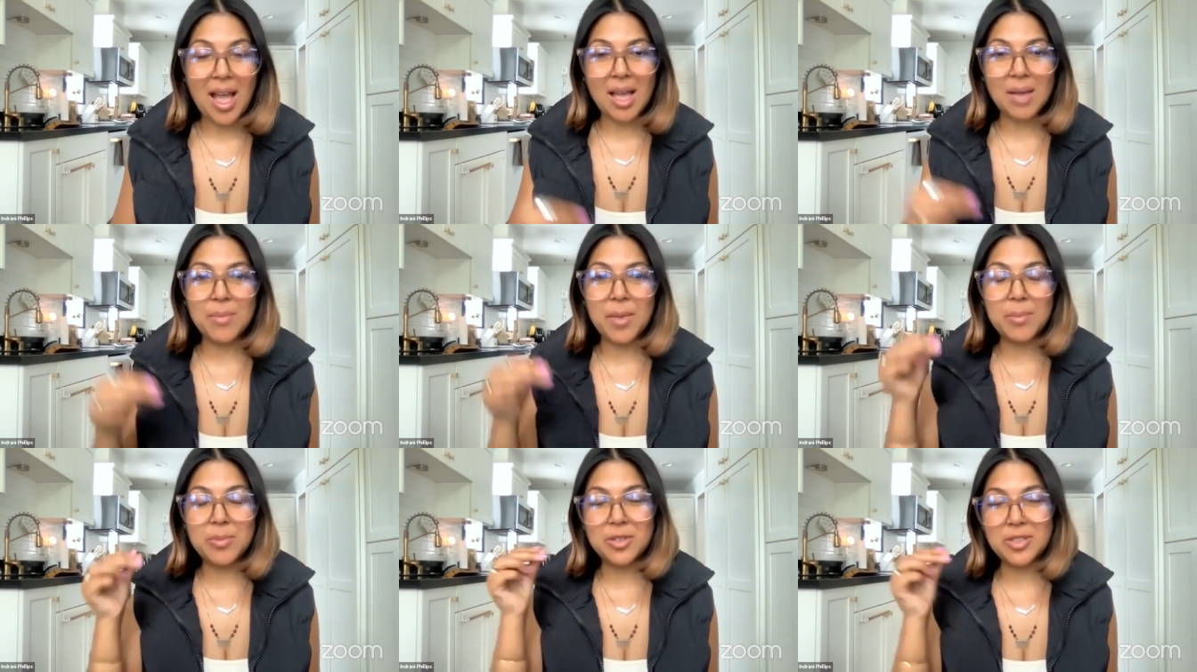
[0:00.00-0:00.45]

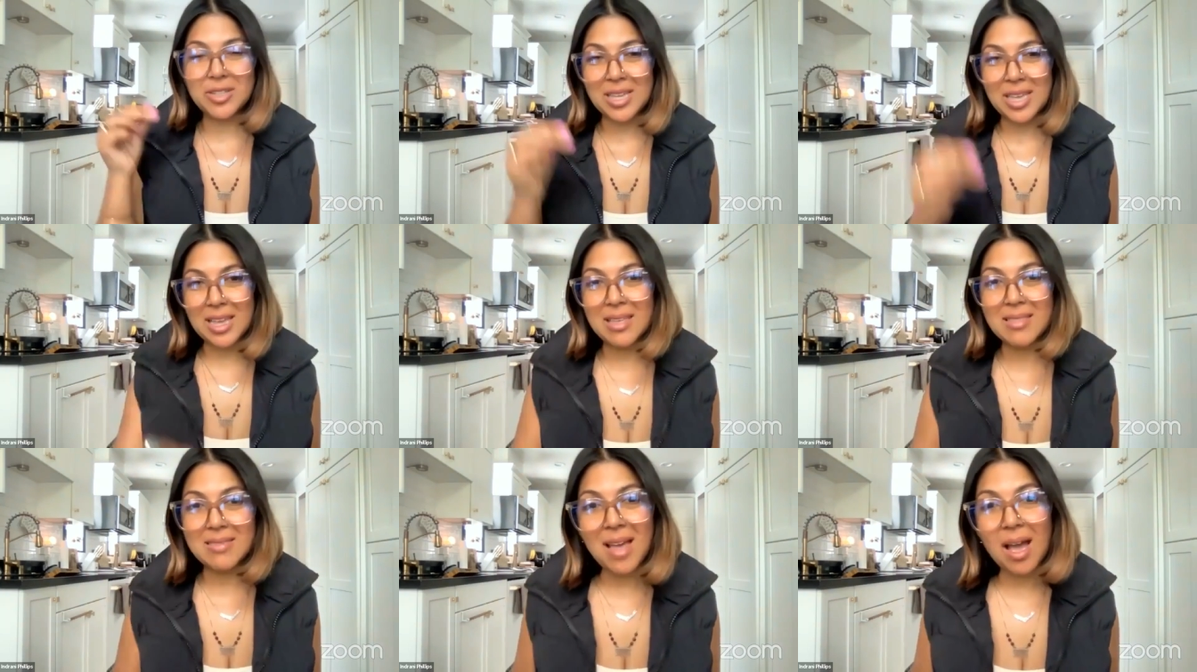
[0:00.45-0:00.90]
I'm able to,
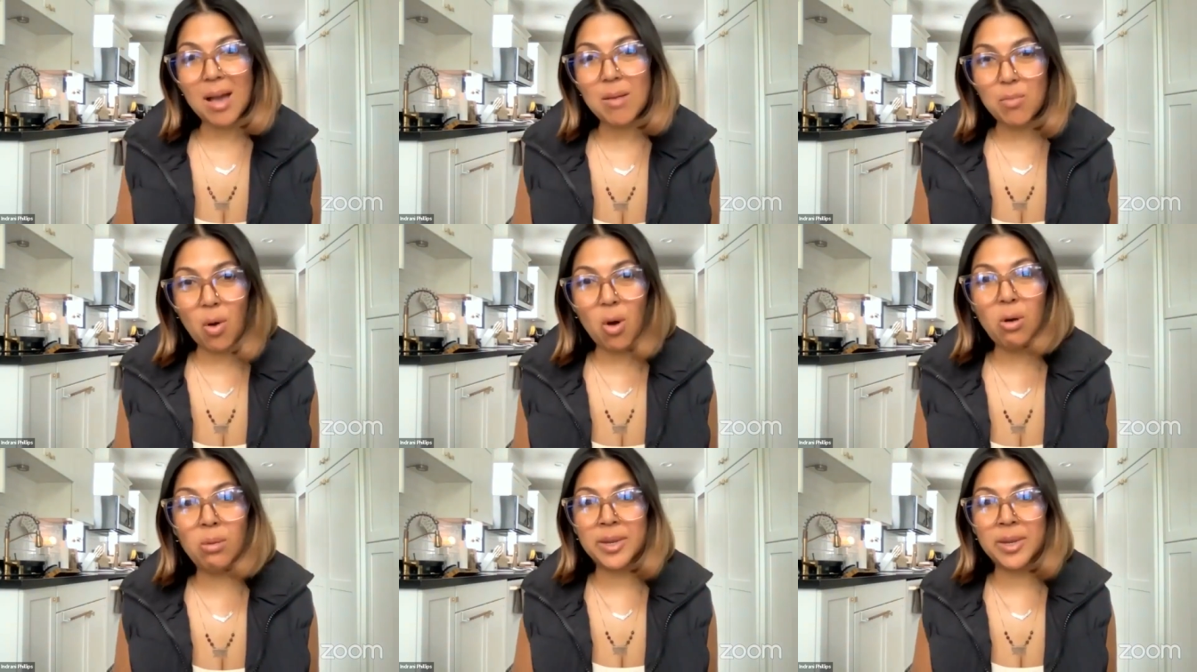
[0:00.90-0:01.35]
in
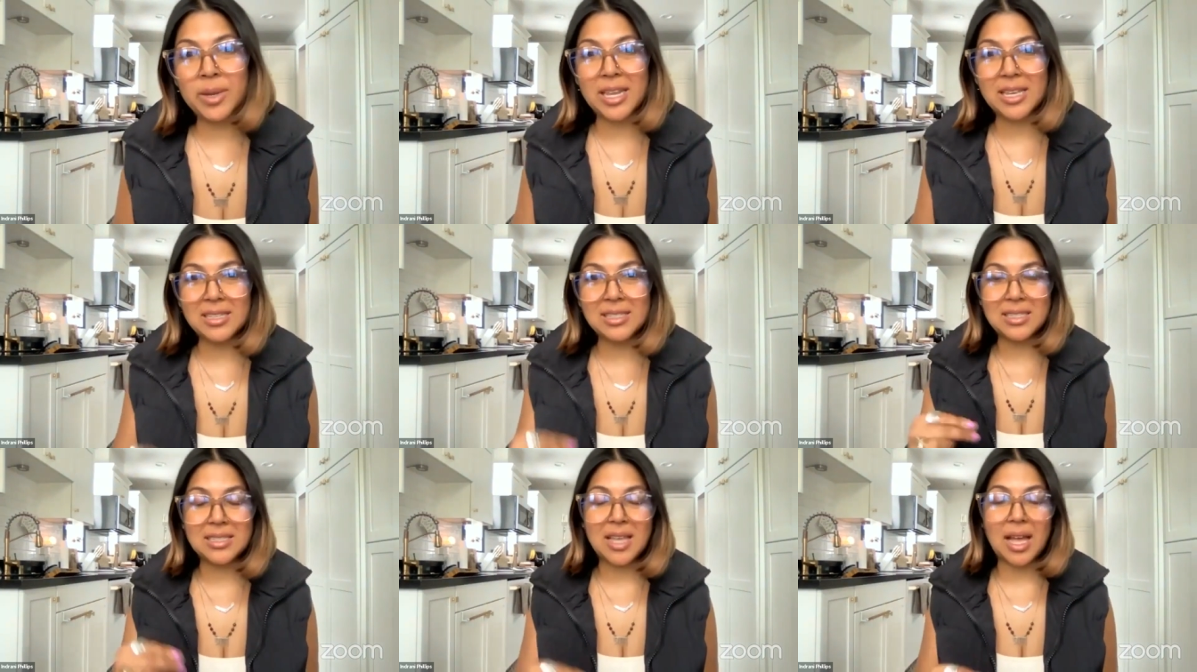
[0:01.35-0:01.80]
that moment,
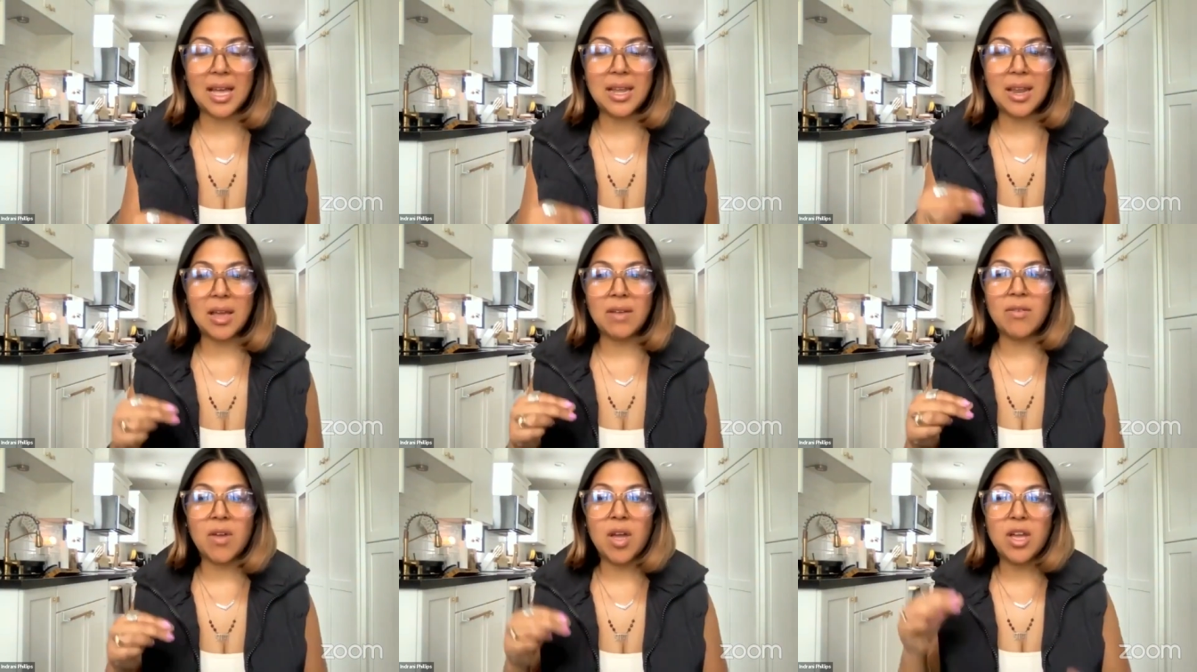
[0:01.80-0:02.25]
instead
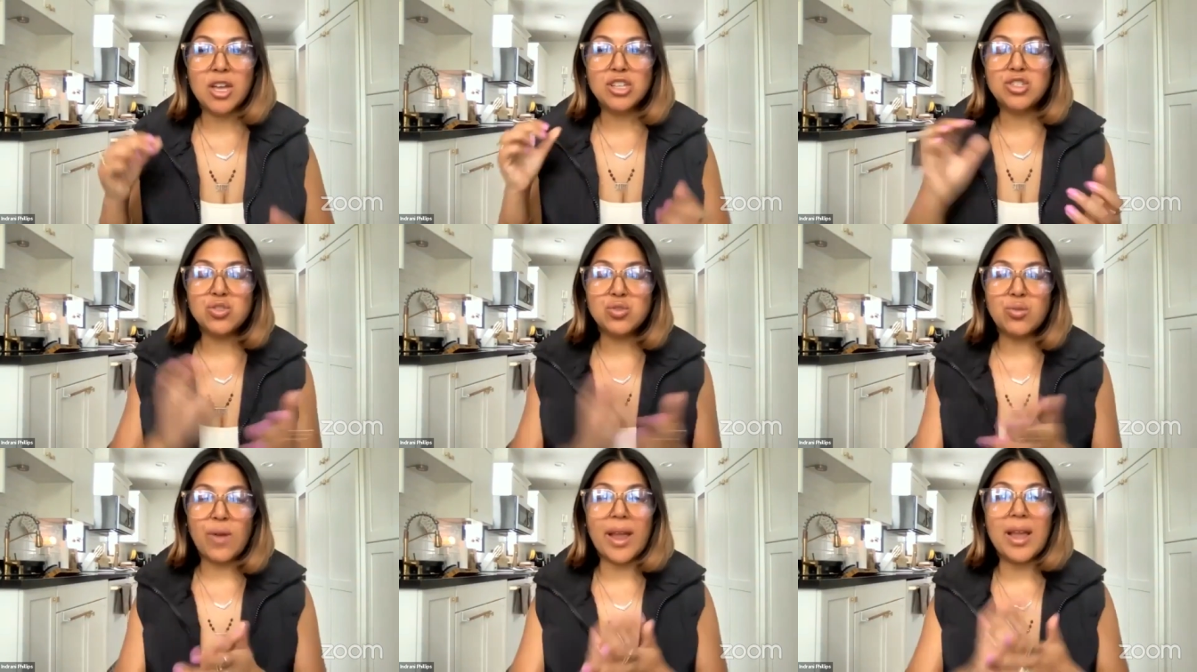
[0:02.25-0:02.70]
of
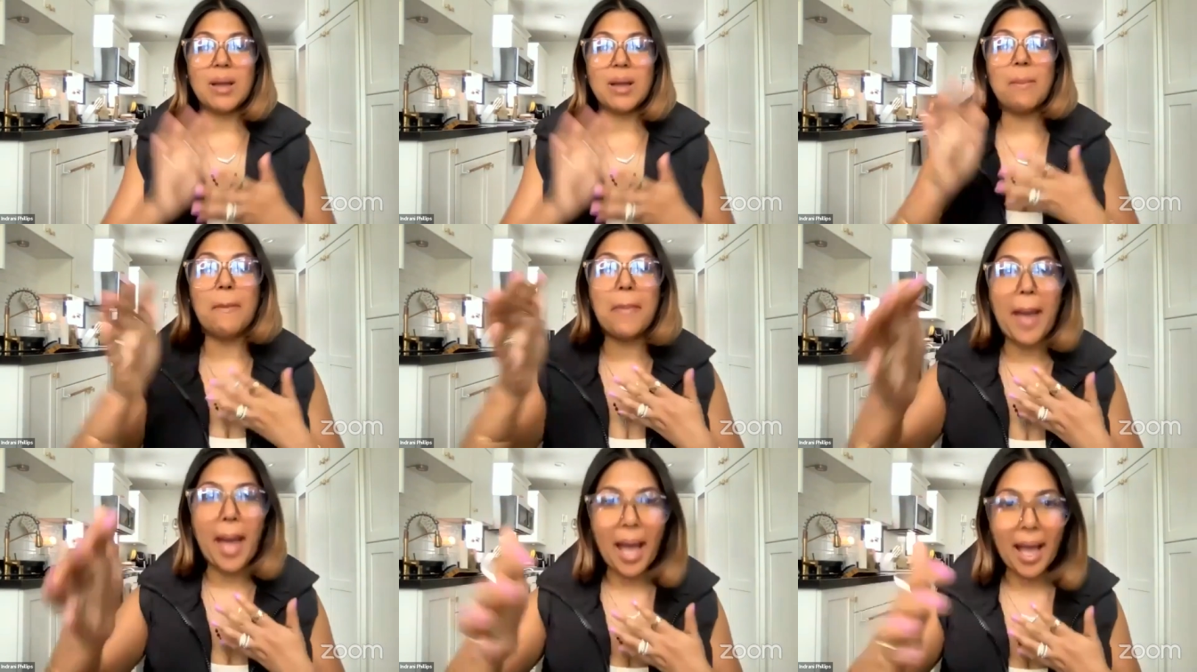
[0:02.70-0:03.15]

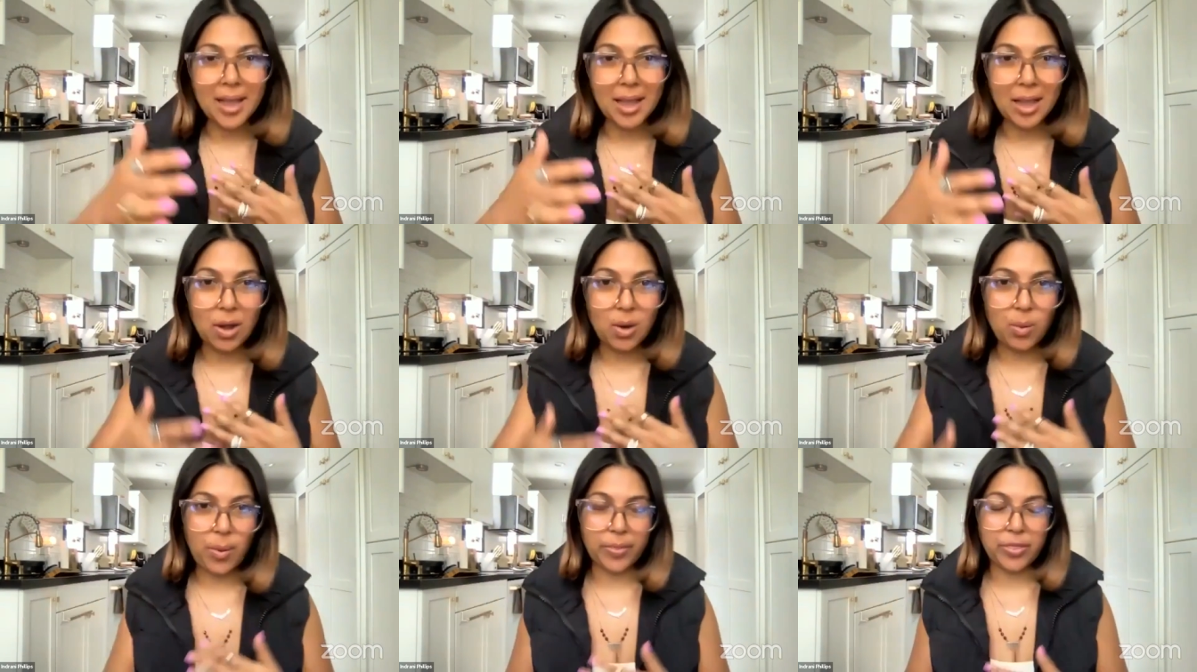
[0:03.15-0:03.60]
strike
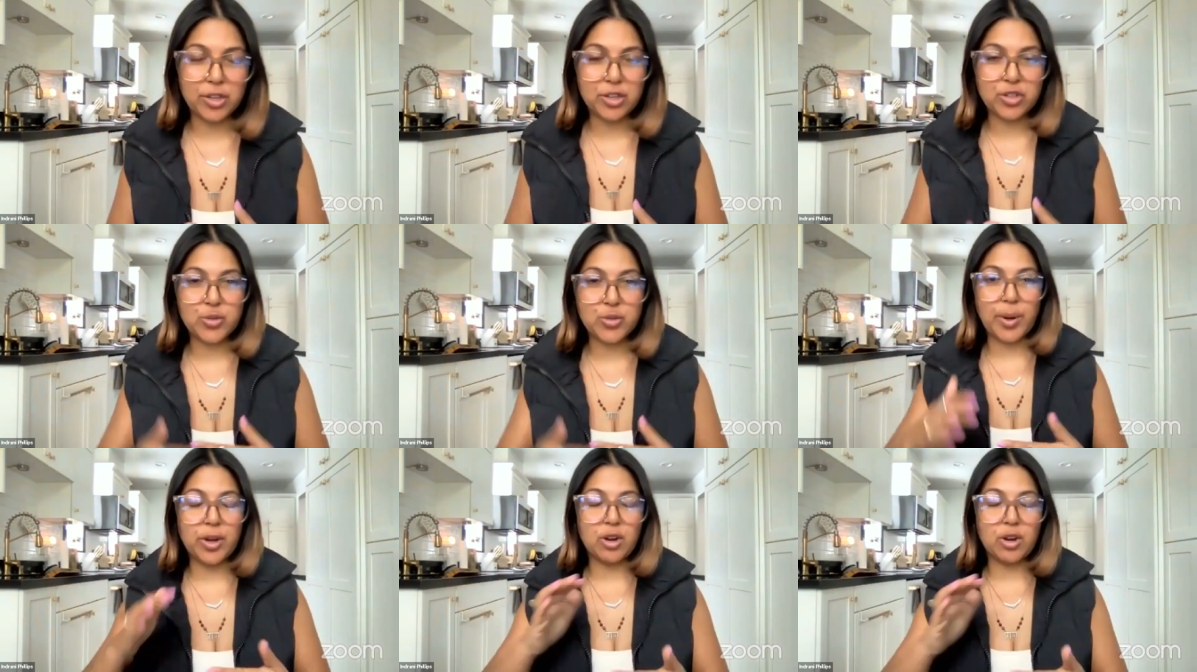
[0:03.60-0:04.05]
back with a
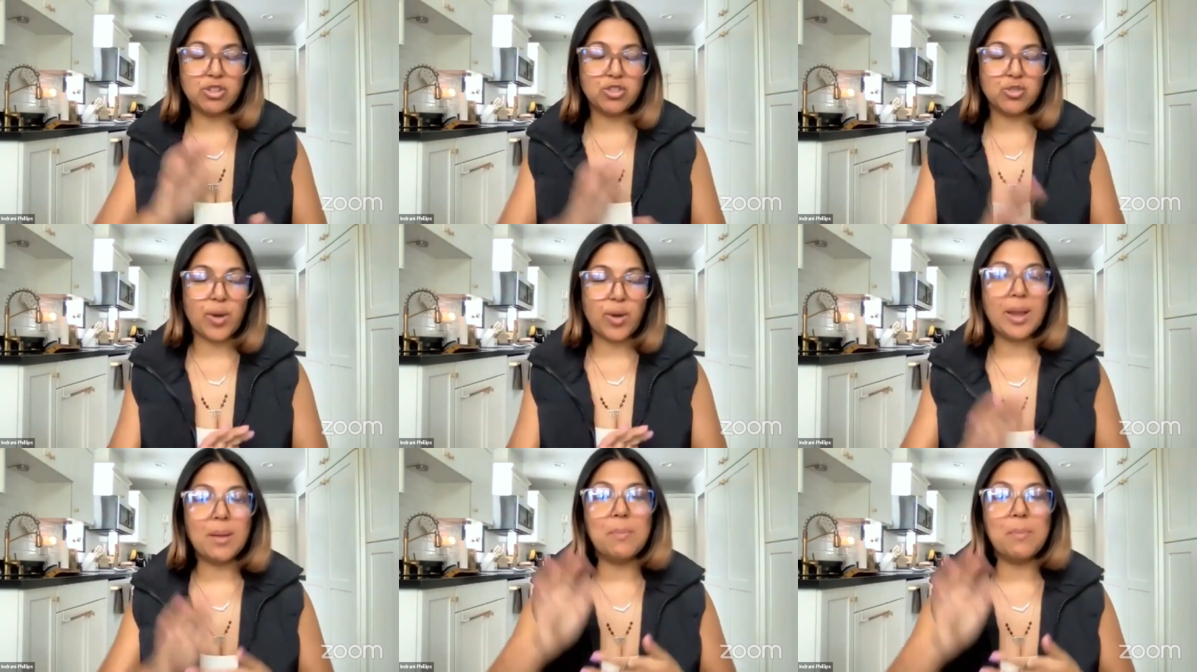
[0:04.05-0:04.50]
trigger,
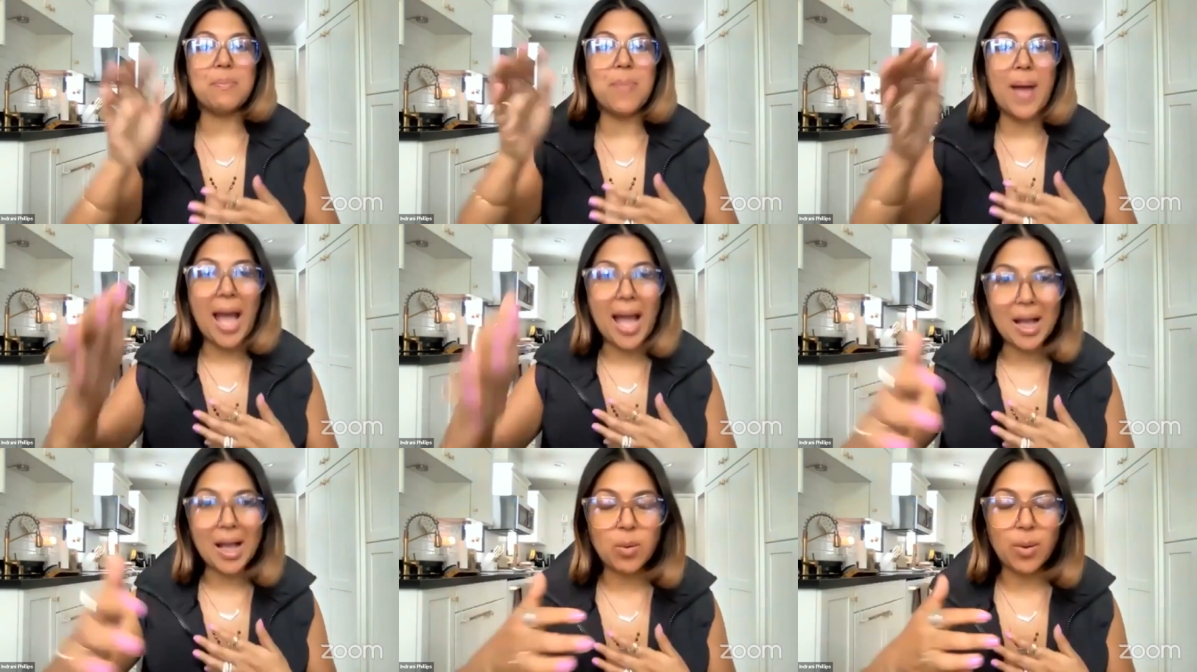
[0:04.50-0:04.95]
strike
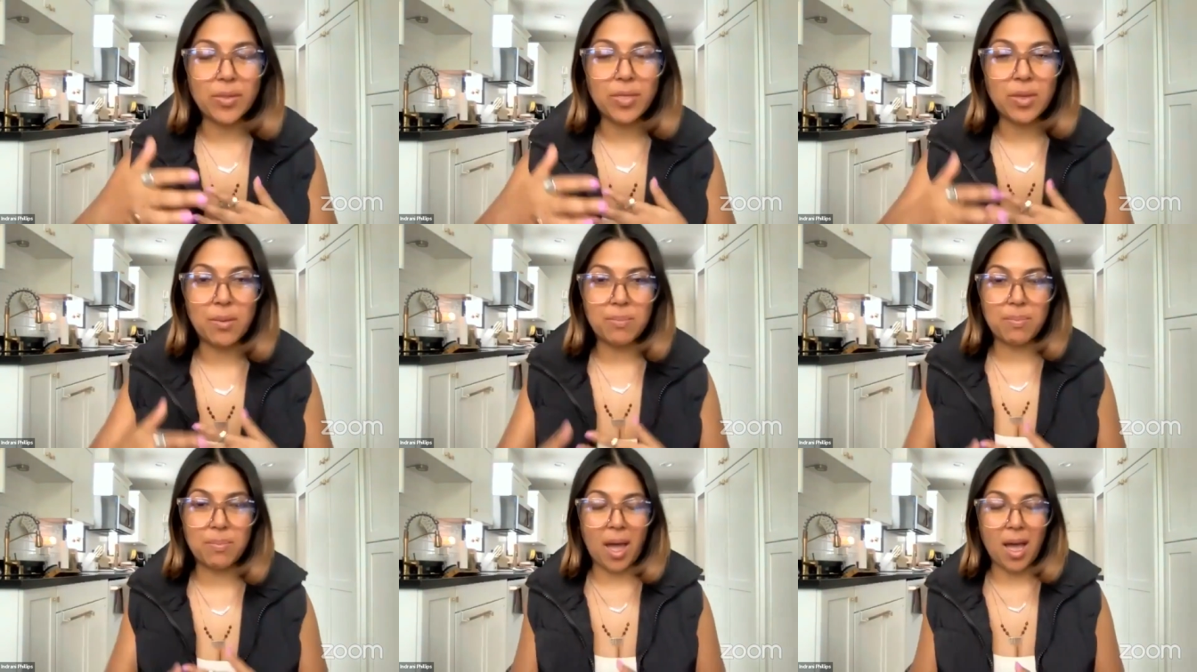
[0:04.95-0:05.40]
back with
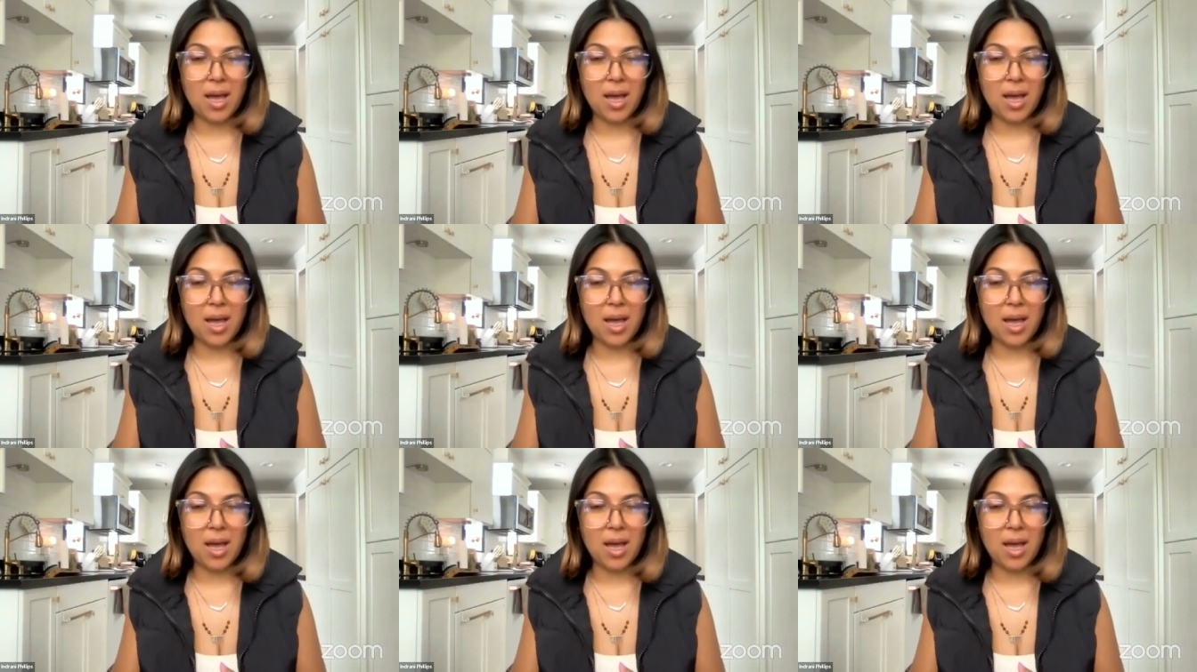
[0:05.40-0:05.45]
a,